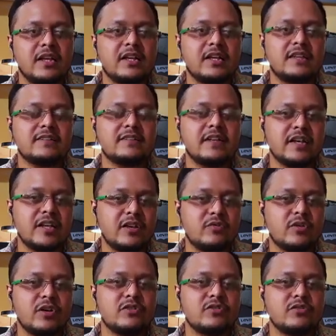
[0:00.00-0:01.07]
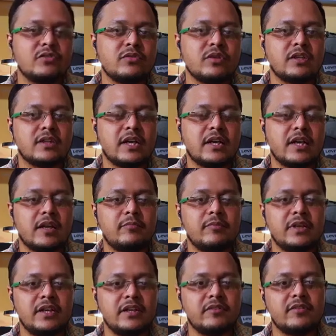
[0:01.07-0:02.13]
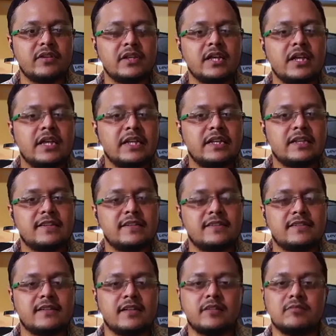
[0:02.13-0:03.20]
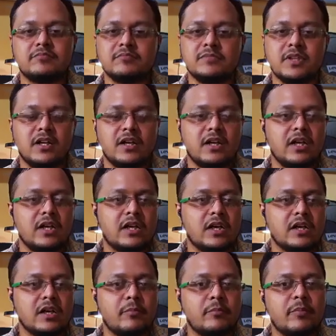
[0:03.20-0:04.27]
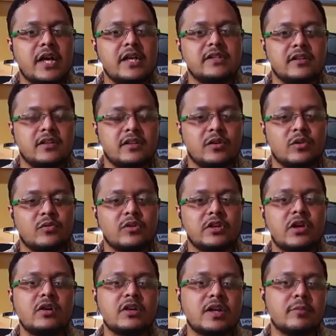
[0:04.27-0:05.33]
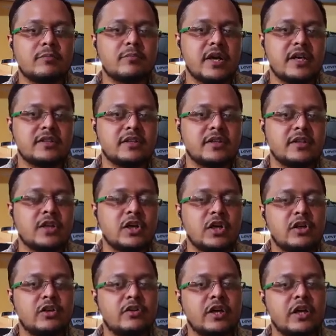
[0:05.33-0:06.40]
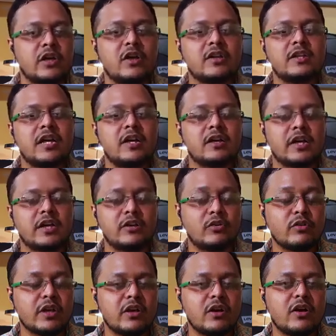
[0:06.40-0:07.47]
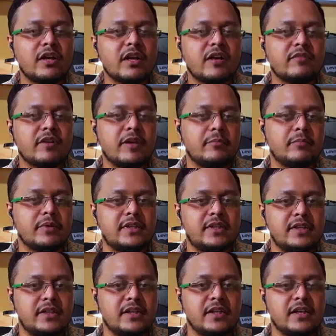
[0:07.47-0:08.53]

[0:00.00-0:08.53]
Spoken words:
Second virtue that I believe in is compassion. Without compassion, you cannot have empathy.